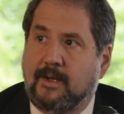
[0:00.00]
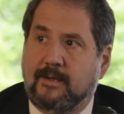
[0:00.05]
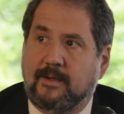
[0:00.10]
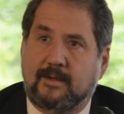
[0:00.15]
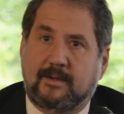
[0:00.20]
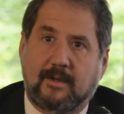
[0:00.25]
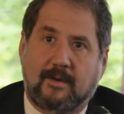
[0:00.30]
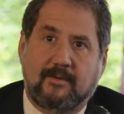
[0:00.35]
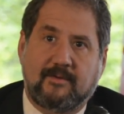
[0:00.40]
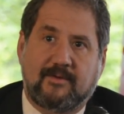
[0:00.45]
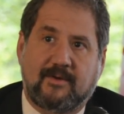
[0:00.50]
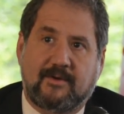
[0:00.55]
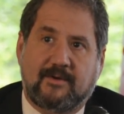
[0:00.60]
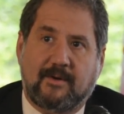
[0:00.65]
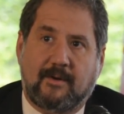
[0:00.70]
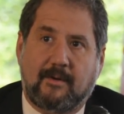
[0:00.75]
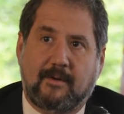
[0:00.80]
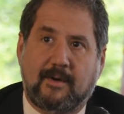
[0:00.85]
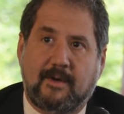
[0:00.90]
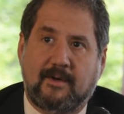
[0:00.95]
that those
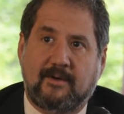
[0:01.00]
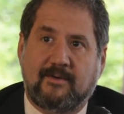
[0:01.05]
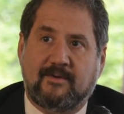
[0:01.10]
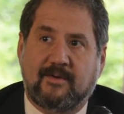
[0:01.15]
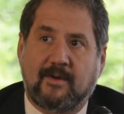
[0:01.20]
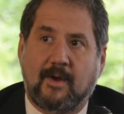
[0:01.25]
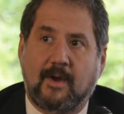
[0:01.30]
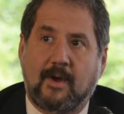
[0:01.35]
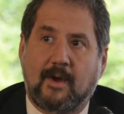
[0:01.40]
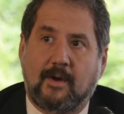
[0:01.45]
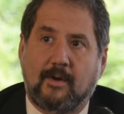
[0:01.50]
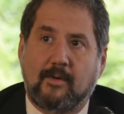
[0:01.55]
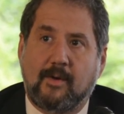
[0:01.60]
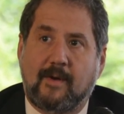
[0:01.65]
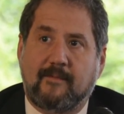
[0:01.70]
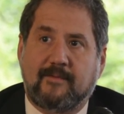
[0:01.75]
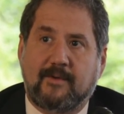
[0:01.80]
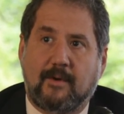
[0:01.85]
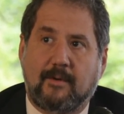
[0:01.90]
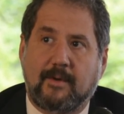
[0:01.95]
attorneys who
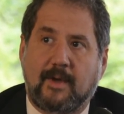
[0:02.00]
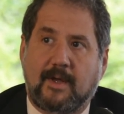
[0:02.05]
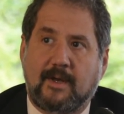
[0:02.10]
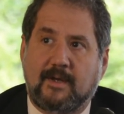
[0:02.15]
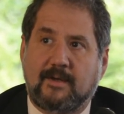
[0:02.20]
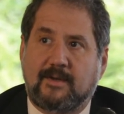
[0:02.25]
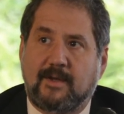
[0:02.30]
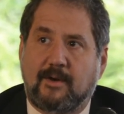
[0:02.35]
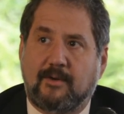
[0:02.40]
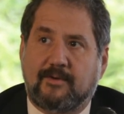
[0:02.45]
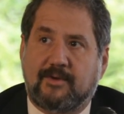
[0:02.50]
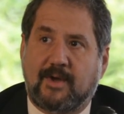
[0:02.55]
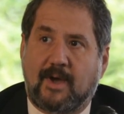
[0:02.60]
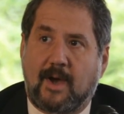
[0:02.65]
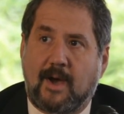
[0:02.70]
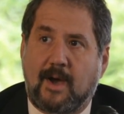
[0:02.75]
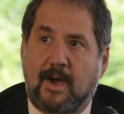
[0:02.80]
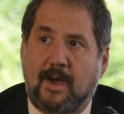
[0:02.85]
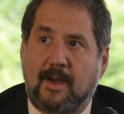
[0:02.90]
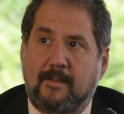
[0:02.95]
have donated their
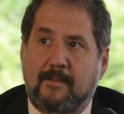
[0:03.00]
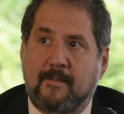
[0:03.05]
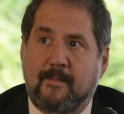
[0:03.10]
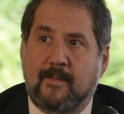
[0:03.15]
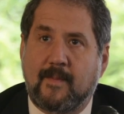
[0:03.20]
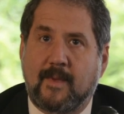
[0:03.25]
time